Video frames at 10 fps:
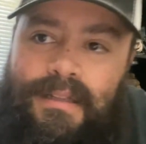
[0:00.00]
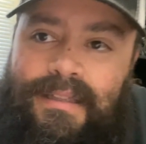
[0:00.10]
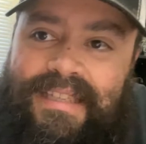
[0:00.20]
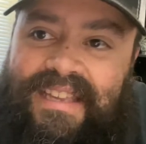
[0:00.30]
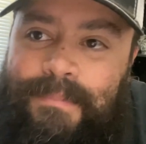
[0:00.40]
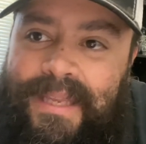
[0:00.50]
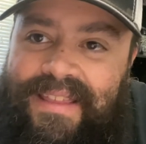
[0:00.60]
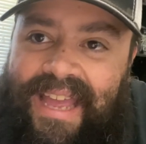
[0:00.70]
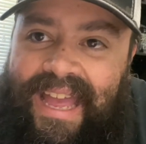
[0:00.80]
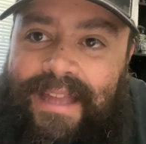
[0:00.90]
give me
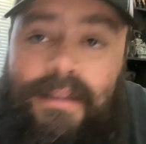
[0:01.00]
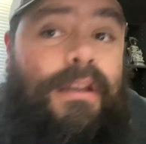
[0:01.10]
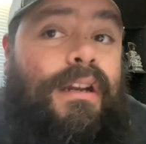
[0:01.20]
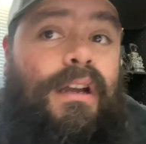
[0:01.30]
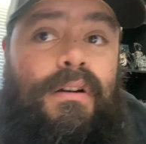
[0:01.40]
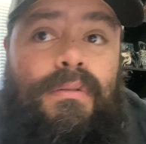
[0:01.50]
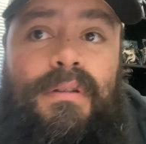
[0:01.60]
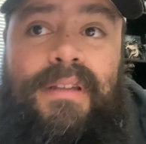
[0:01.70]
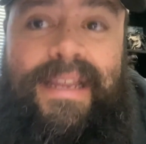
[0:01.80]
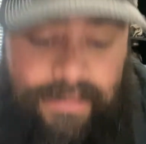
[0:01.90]
that, you know?
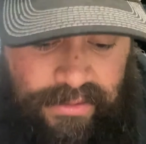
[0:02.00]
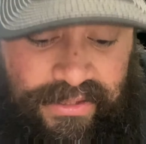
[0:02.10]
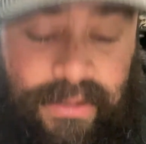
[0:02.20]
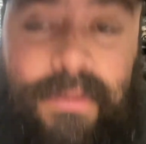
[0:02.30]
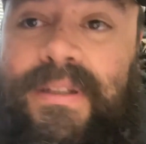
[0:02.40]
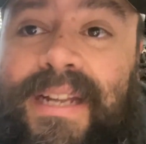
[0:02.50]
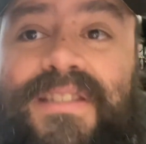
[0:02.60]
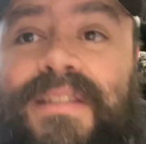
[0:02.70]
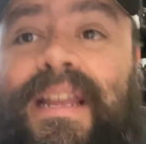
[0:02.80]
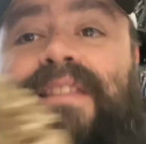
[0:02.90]
Like, dude,
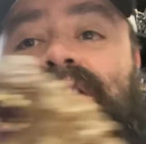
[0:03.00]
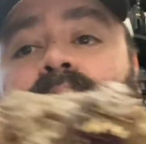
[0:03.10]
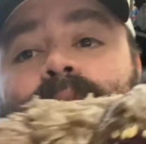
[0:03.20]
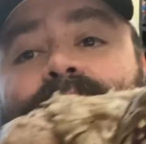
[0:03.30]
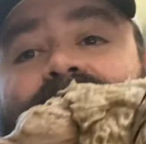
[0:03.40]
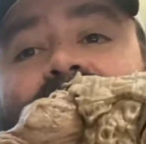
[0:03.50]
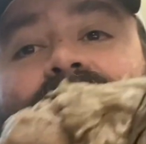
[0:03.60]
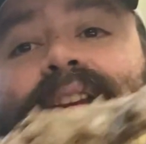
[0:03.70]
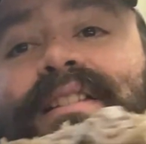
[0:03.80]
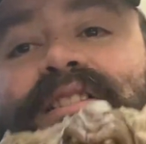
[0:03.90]
that's all I'm
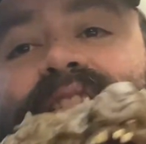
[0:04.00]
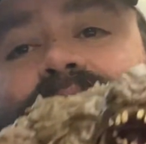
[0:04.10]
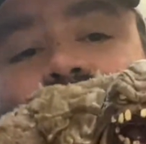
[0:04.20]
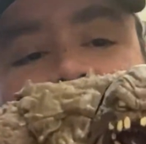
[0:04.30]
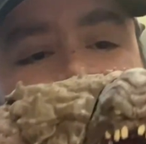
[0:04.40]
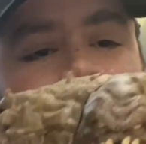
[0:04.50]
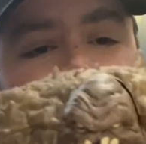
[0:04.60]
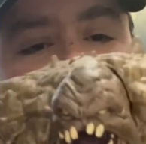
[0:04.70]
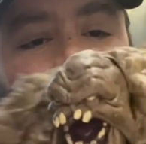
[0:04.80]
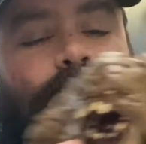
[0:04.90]
saying. It's just,
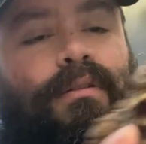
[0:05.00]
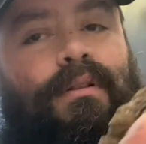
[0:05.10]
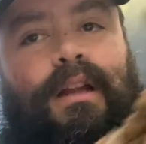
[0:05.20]
you know?